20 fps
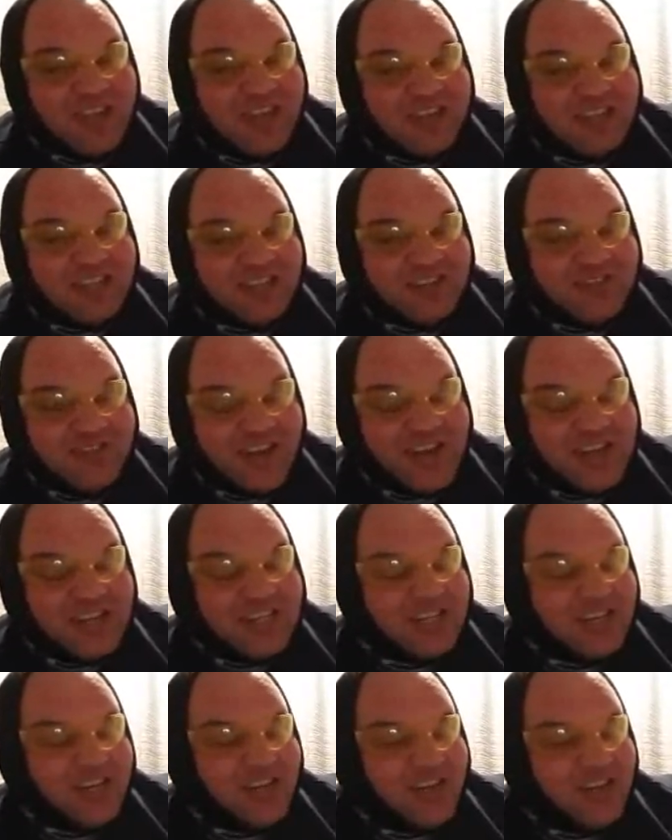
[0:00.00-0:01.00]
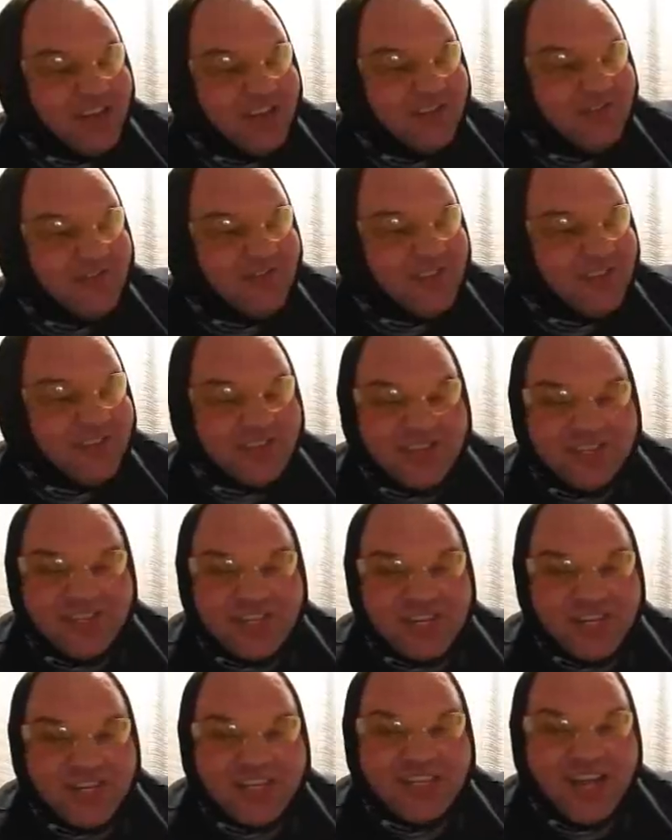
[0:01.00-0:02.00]
yeah, it's a crazy life in the
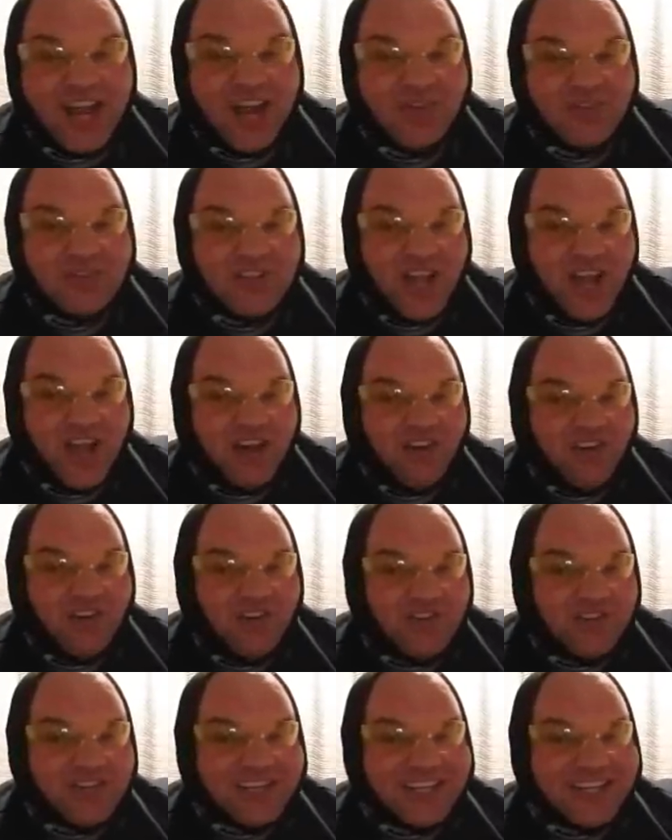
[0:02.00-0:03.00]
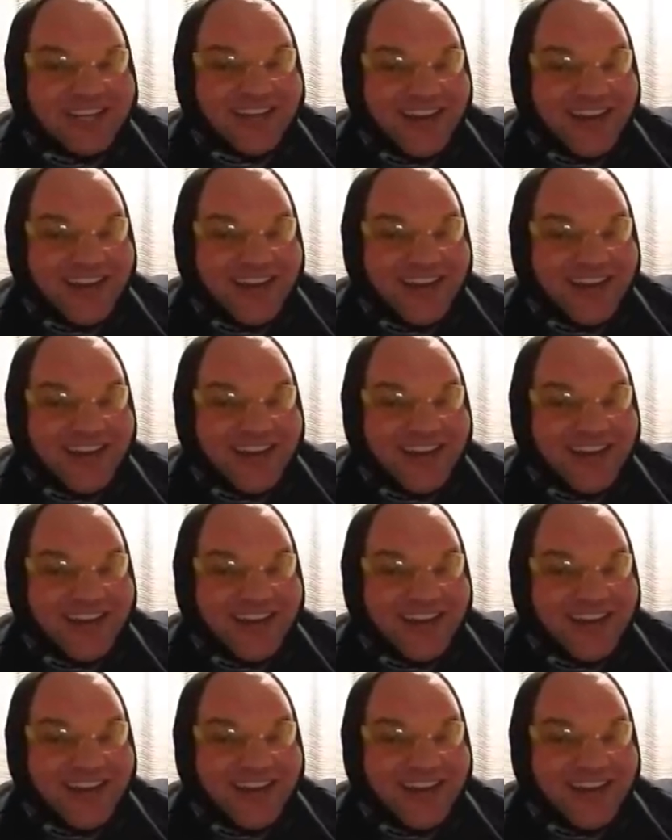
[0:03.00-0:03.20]
cheese household.